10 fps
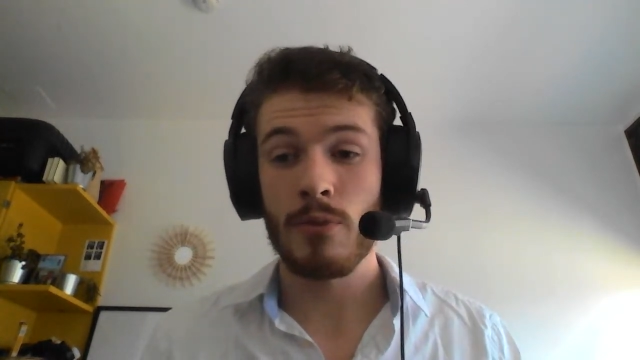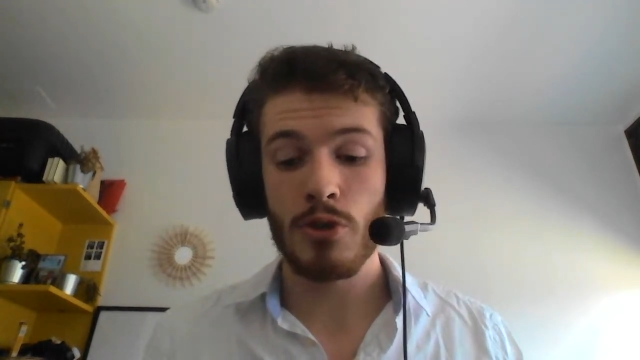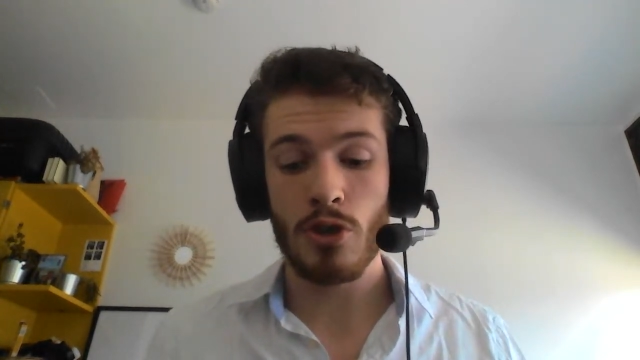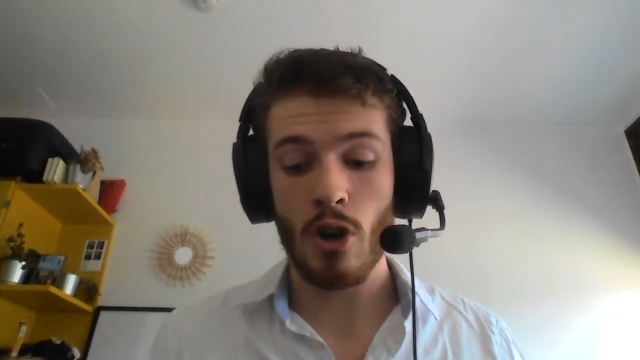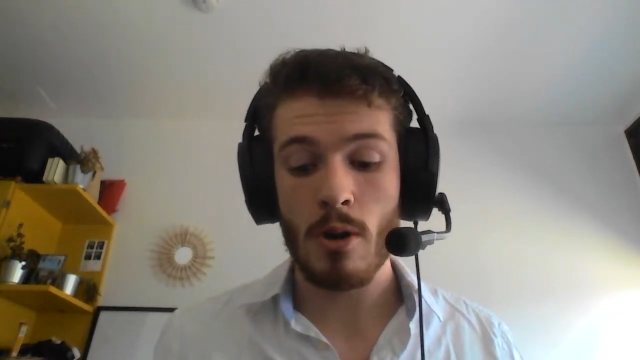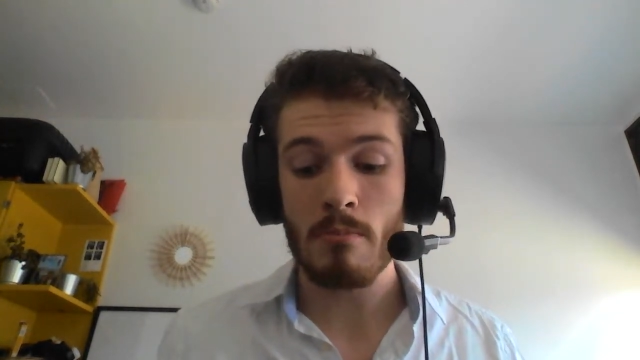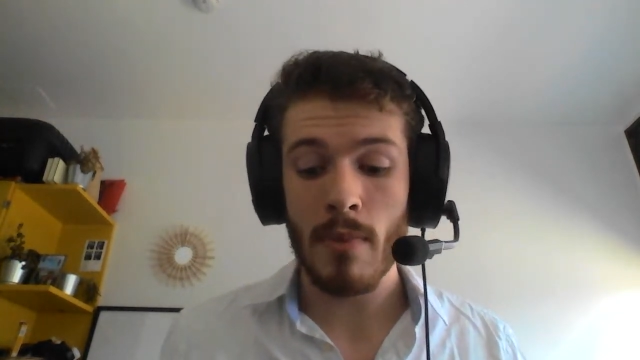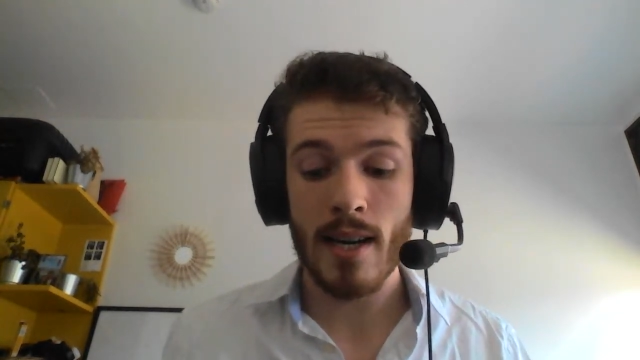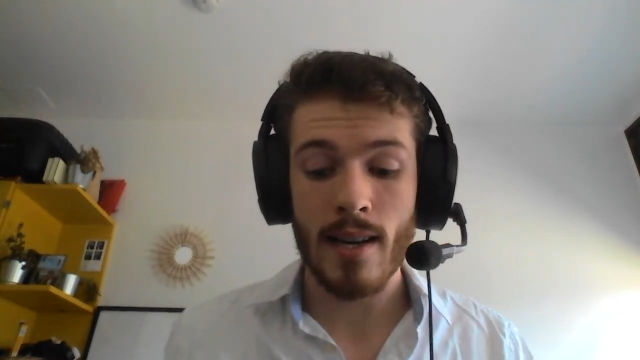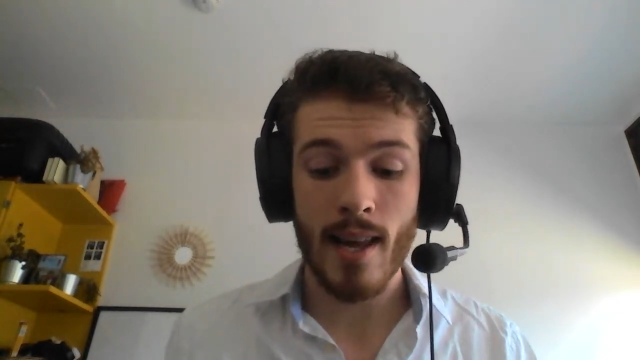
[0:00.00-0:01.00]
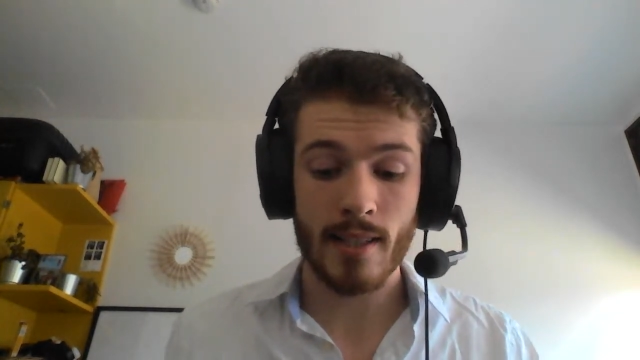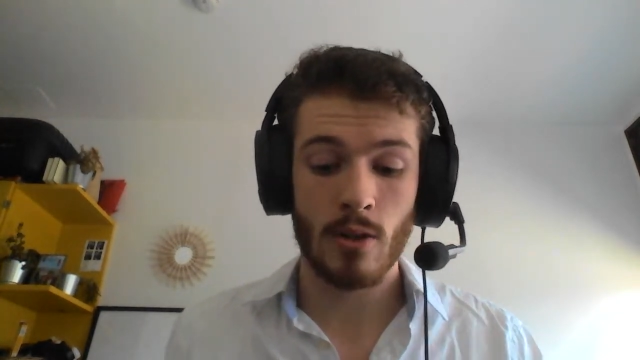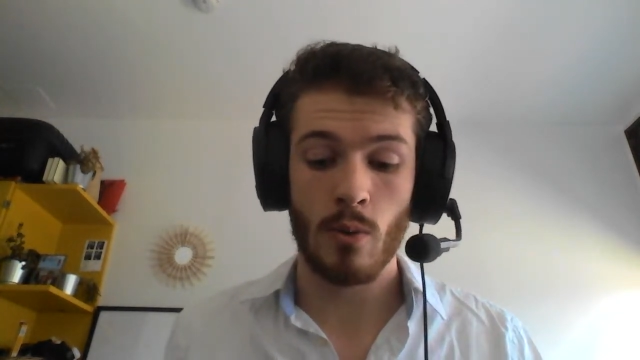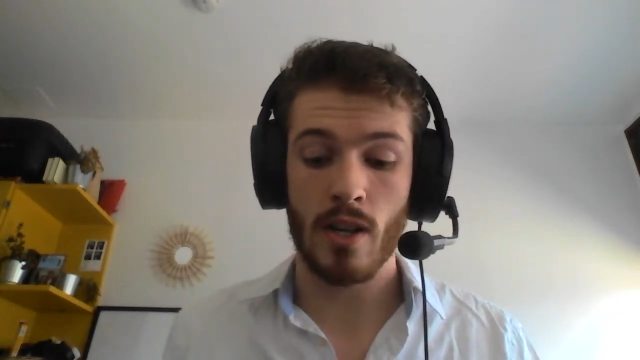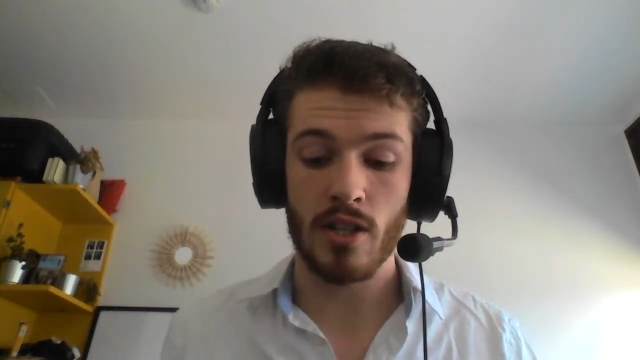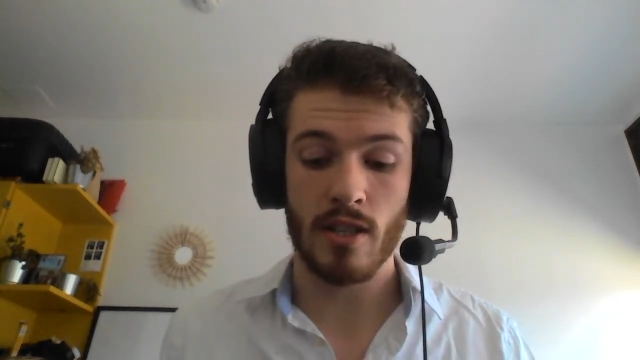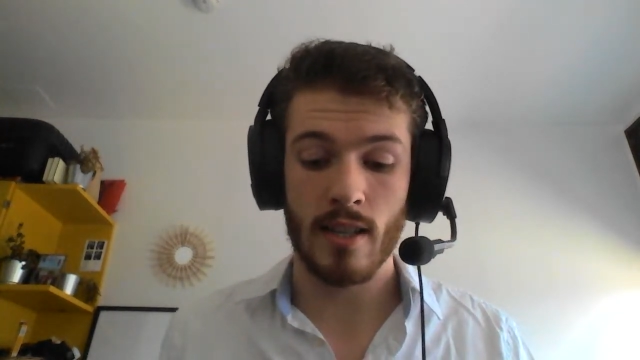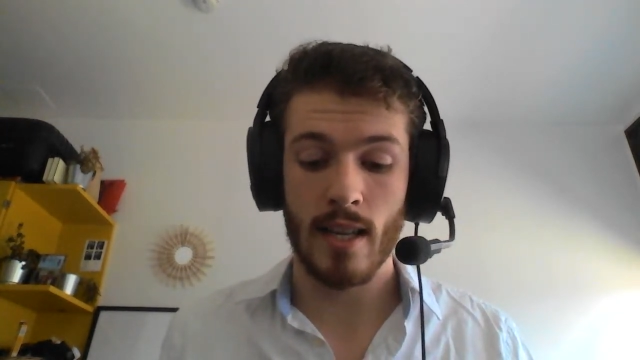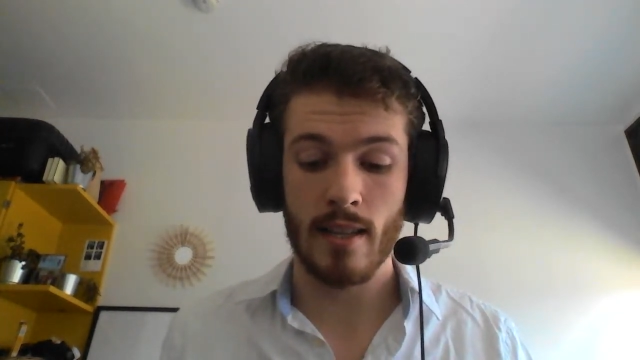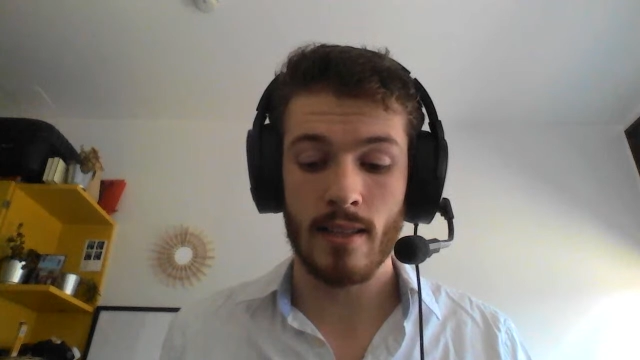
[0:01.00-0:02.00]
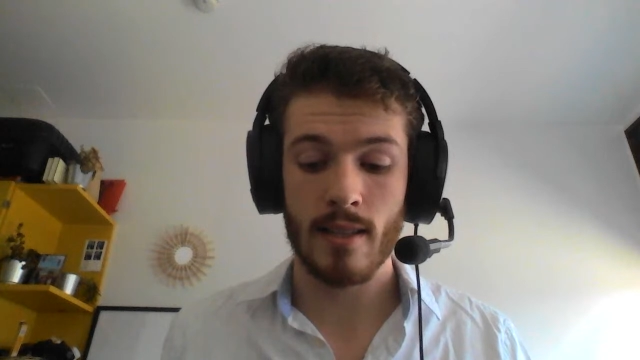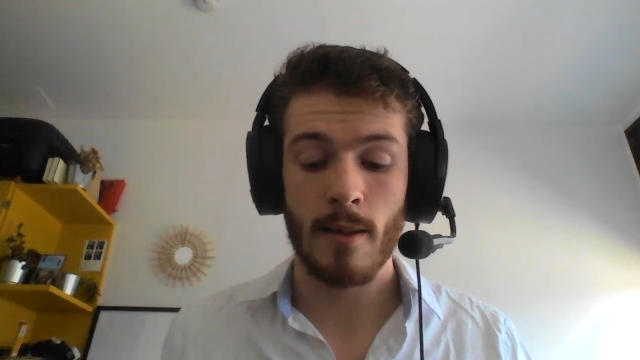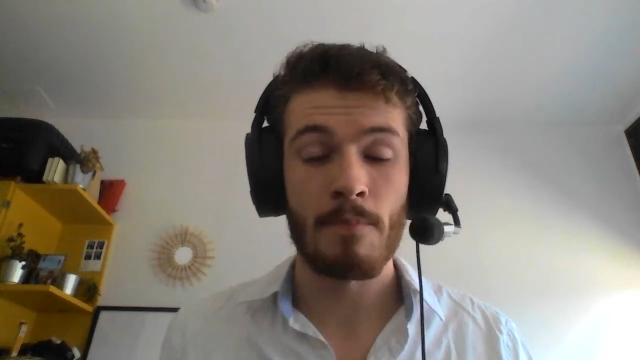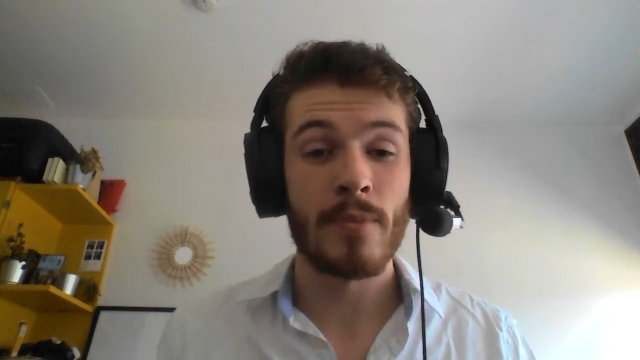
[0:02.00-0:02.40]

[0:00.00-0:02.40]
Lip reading: So my next question is,